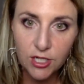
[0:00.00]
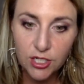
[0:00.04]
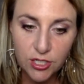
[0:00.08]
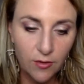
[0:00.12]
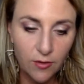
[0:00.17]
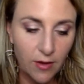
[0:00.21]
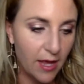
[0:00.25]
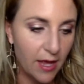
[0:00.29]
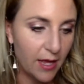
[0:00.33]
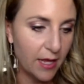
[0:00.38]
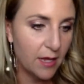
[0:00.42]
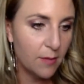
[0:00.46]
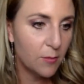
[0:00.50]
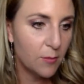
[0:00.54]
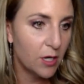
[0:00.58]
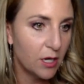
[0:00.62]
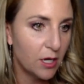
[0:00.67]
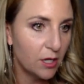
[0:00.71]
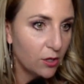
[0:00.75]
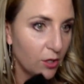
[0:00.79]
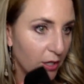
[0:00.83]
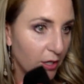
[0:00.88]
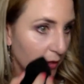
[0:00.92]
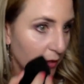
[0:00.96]
So I am going to
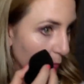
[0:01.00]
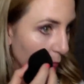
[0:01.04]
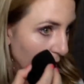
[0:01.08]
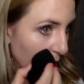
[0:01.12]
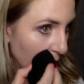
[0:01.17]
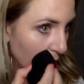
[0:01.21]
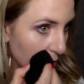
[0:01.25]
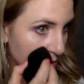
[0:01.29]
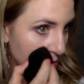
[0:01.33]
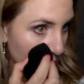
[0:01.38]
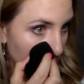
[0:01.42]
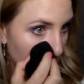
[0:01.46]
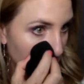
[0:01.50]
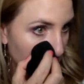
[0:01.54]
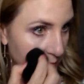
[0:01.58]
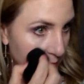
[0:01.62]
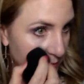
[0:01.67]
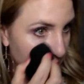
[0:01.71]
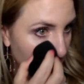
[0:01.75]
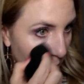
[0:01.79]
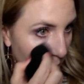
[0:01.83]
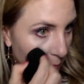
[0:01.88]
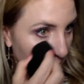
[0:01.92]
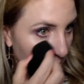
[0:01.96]
look in the mirror so I don't
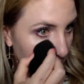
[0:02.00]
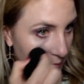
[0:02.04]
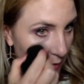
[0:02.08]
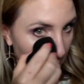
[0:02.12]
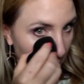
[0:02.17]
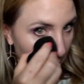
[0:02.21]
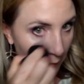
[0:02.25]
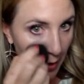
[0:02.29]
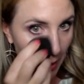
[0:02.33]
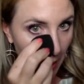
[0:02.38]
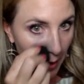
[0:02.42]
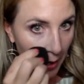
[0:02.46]
stab myself.